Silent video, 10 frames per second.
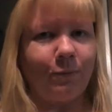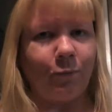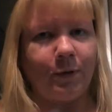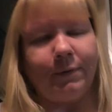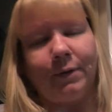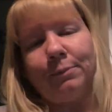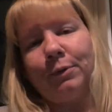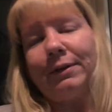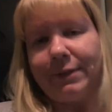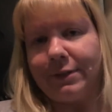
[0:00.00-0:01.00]
one of our
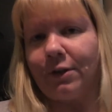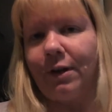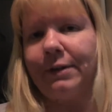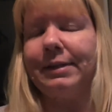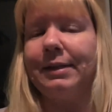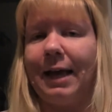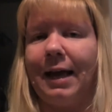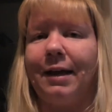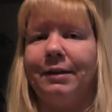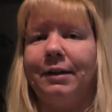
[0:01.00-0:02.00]
previous dogs,
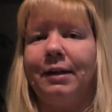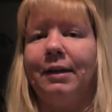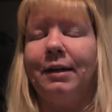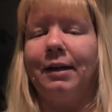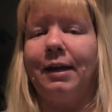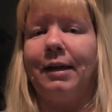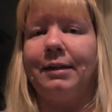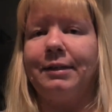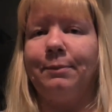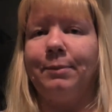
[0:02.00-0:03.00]
had a
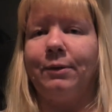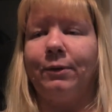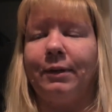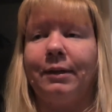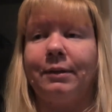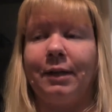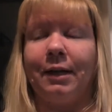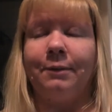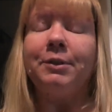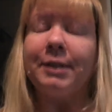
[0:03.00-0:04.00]

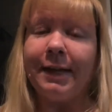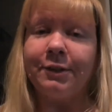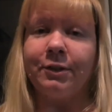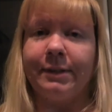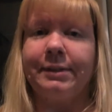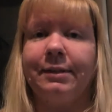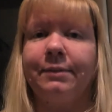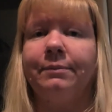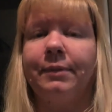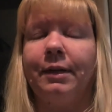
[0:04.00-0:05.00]
DeAngelis
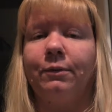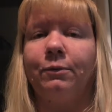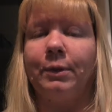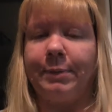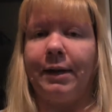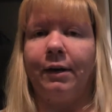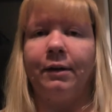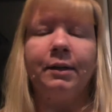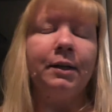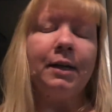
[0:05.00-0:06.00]
repair,
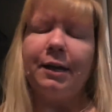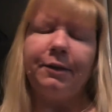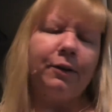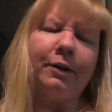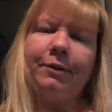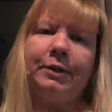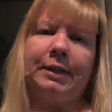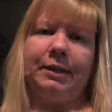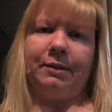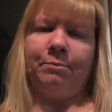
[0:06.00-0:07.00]
and her other knee
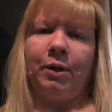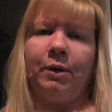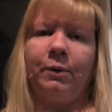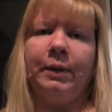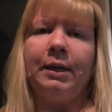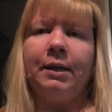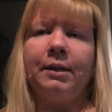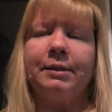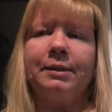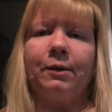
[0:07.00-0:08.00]
didn't blow.
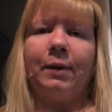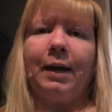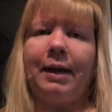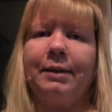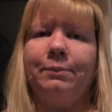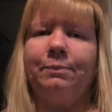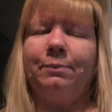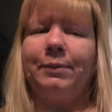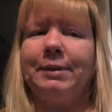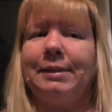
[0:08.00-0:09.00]
So I
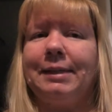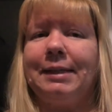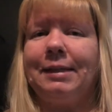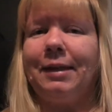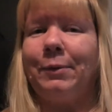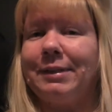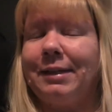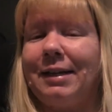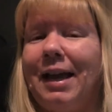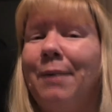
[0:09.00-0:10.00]
was thinking that wasn't
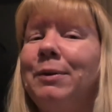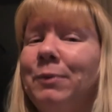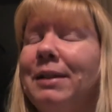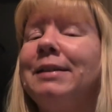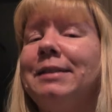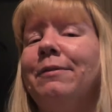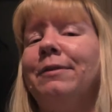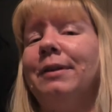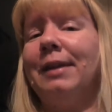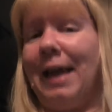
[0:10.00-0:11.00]
going to happen. Well, it
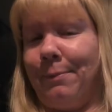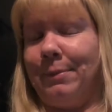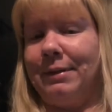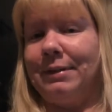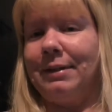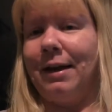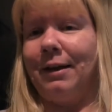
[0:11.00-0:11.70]
definitely happened.